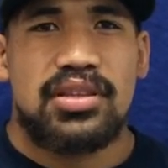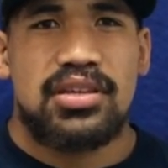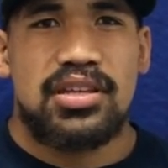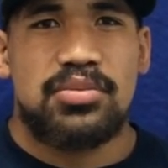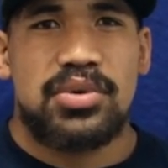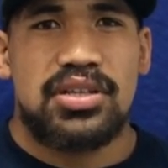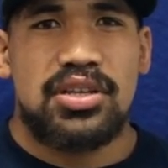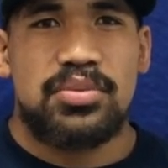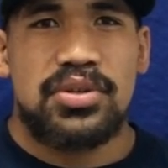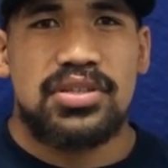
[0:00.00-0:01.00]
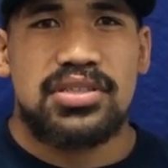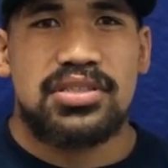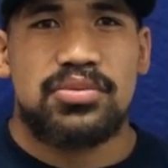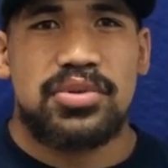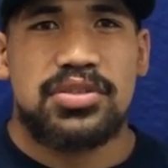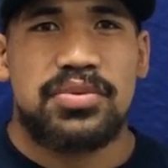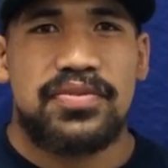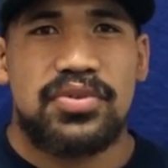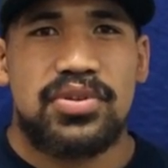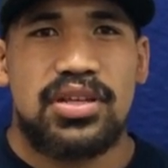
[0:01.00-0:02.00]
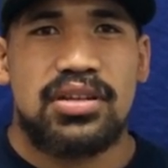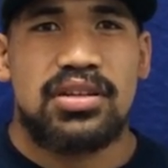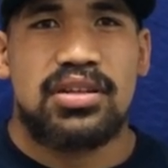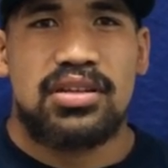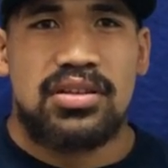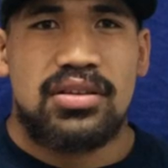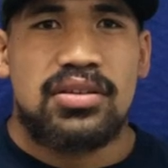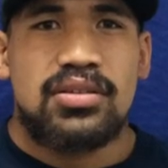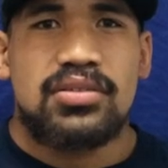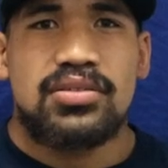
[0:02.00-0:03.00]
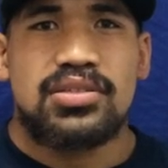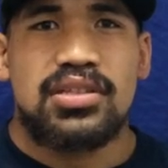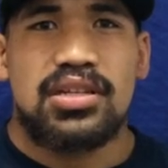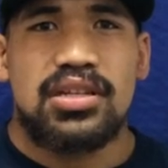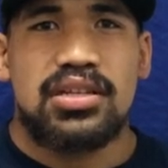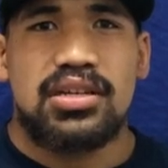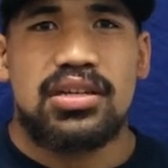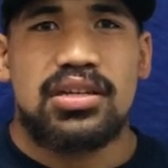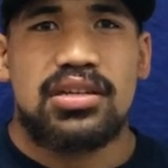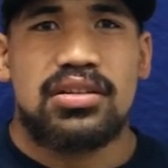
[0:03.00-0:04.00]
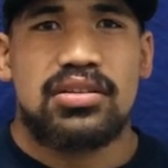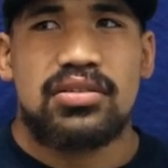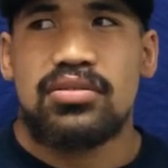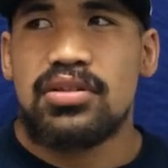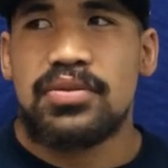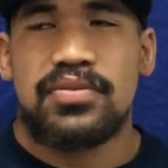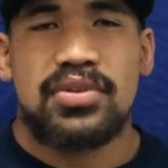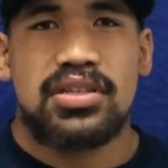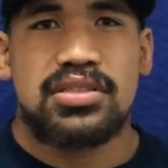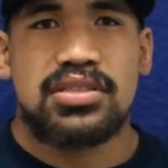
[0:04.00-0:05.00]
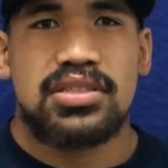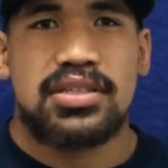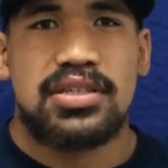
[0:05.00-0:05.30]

getting my debut just weeks before then, also getting called up for this.